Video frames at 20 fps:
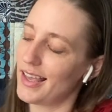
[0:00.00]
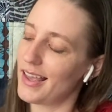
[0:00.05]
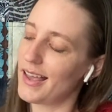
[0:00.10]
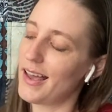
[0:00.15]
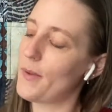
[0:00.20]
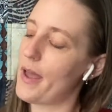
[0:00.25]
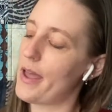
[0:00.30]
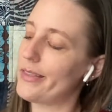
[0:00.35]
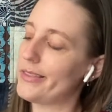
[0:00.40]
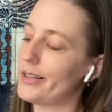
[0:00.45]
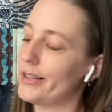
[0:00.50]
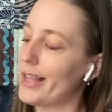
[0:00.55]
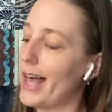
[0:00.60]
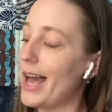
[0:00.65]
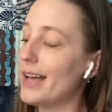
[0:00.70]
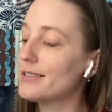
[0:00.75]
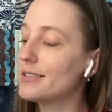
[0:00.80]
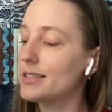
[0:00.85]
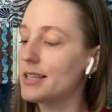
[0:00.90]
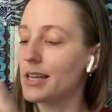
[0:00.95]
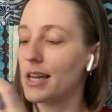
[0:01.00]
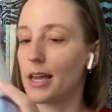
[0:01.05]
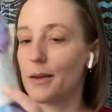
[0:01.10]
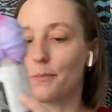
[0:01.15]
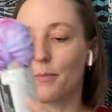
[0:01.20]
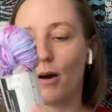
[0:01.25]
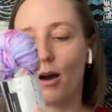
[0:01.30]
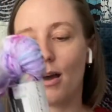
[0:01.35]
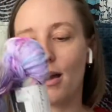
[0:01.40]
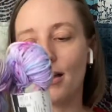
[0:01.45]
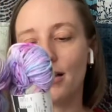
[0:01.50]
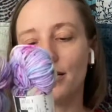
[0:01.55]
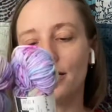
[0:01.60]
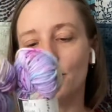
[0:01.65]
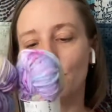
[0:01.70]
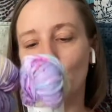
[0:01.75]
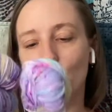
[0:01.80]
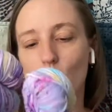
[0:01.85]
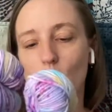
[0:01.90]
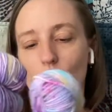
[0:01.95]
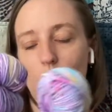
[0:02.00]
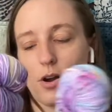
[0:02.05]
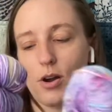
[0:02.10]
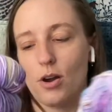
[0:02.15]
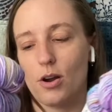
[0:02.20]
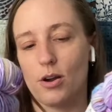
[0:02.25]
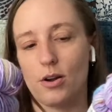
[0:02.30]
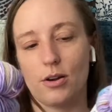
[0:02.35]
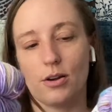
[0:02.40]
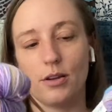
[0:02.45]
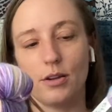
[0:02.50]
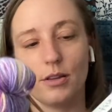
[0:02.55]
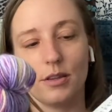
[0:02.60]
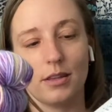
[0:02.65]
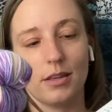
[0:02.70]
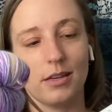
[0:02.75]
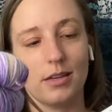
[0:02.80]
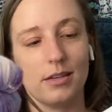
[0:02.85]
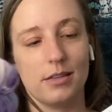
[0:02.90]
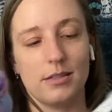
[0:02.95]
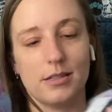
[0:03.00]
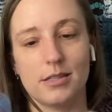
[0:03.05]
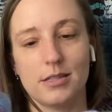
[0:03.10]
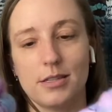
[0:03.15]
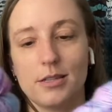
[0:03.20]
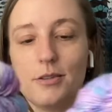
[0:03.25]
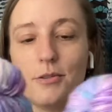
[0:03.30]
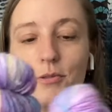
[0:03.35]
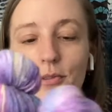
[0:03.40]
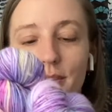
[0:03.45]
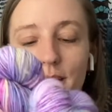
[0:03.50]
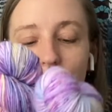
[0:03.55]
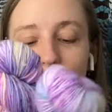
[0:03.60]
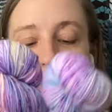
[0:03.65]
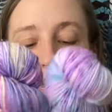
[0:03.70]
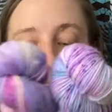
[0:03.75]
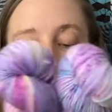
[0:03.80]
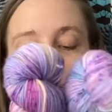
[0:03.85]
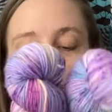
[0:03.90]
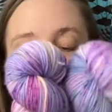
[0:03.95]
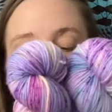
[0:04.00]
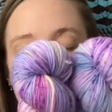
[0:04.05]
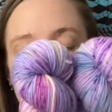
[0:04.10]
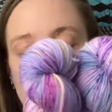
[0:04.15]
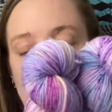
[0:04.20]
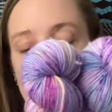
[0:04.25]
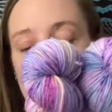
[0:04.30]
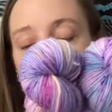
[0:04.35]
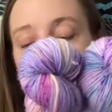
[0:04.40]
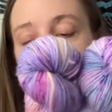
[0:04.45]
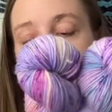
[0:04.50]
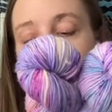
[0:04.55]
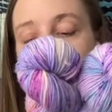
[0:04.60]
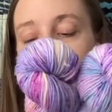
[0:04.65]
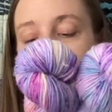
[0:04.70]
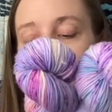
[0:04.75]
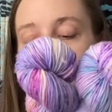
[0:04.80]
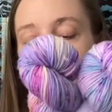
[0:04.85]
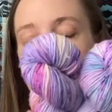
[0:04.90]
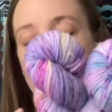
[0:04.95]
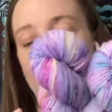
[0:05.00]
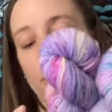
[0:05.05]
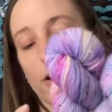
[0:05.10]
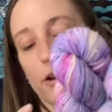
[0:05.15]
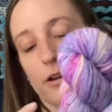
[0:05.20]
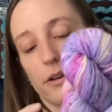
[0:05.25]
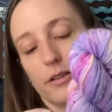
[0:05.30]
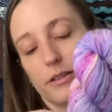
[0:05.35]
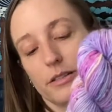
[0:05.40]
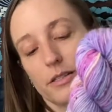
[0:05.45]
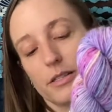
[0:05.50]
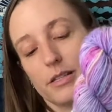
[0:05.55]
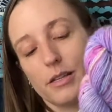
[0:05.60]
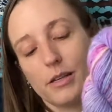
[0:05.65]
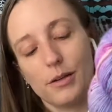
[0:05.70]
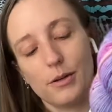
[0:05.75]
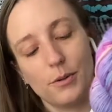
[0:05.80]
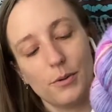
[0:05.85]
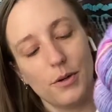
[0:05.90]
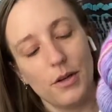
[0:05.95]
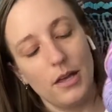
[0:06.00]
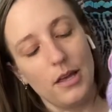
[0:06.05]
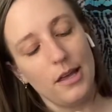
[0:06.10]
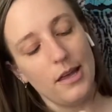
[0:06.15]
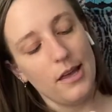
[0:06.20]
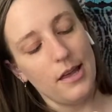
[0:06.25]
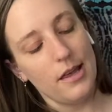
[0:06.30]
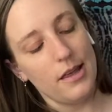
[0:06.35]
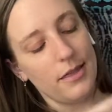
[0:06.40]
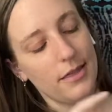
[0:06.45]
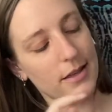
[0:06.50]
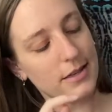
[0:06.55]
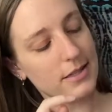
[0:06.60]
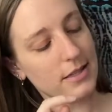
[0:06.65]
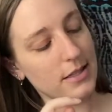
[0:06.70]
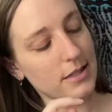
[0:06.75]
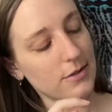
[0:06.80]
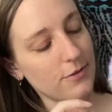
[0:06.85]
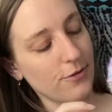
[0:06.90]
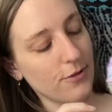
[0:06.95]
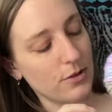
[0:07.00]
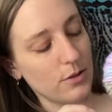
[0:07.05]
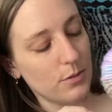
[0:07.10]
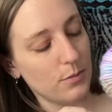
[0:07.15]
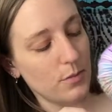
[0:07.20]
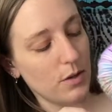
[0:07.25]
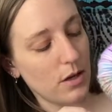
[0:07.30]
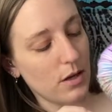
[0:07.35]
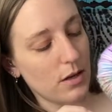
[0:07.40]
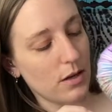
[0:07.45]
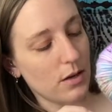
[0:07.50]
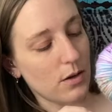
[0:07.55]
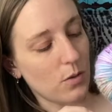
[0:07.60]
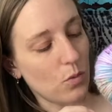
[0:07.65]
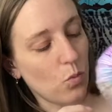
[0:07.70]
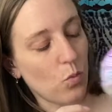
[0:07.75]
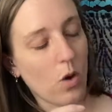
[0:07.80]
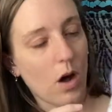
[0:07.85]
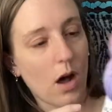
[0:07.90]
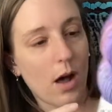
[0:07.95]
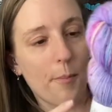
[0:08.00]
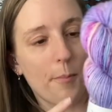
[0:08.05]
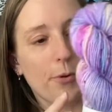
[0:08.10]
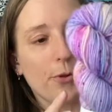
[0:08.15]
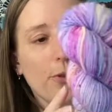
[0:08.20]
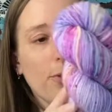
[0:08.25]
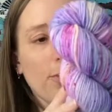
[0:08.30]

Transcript: Uh, and the last thing I bought were these two skeins of yarn. So this is from uh, Wobble